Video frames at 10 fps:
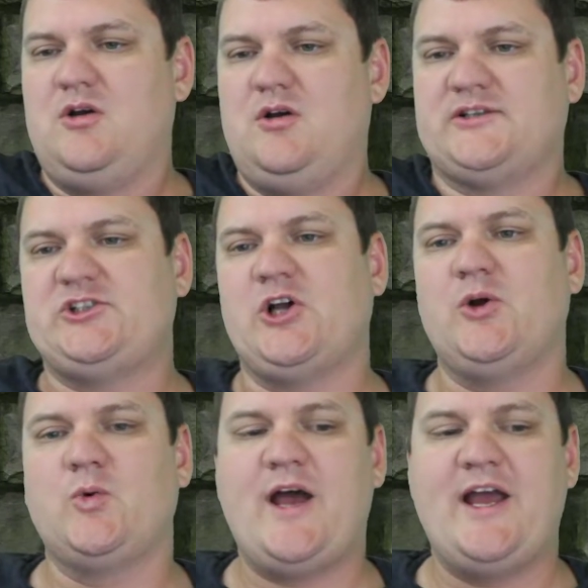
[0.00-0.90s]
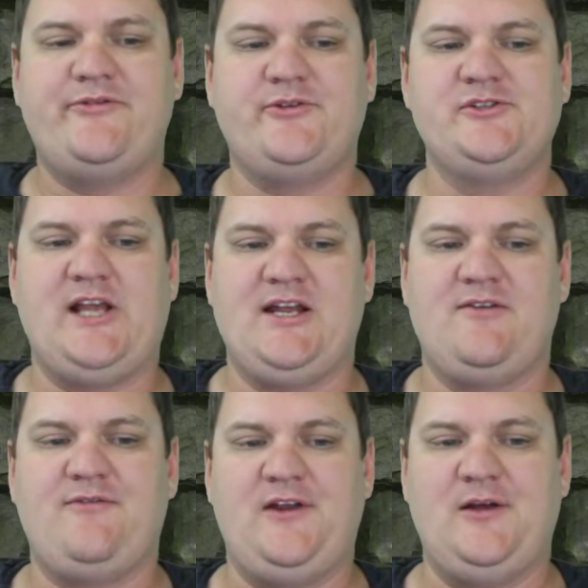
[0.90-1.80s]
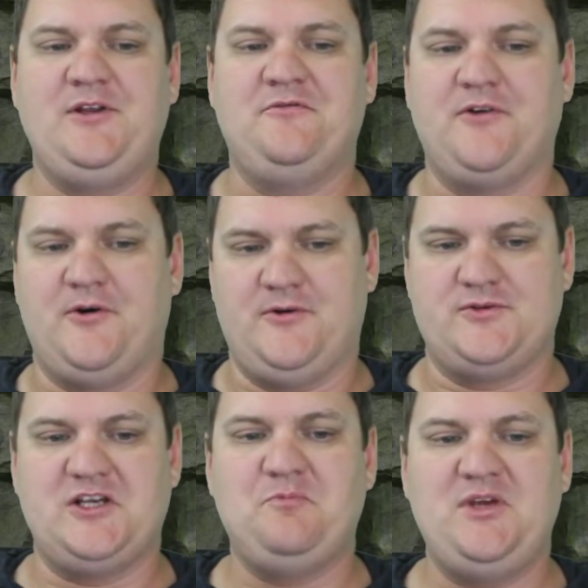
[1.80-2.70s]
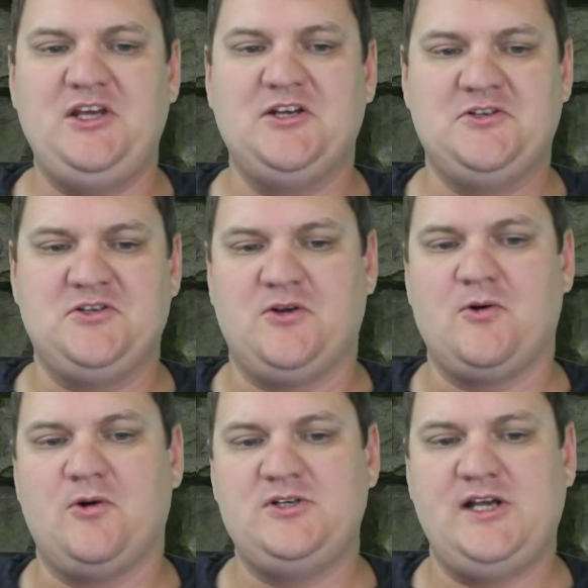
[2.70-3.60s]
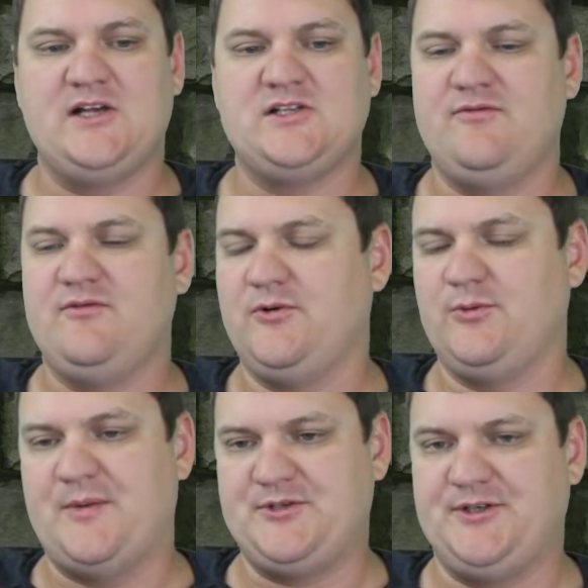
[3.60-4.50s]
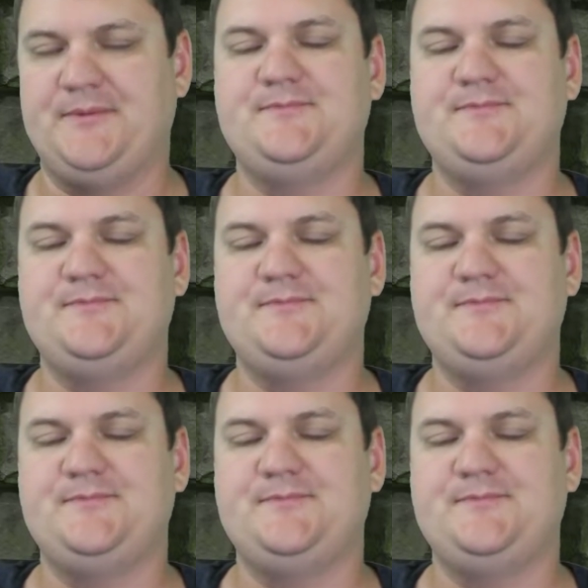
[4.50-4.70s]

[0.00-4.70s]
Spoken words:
Assault rifles and family photos, a peek into the cortex of corruption.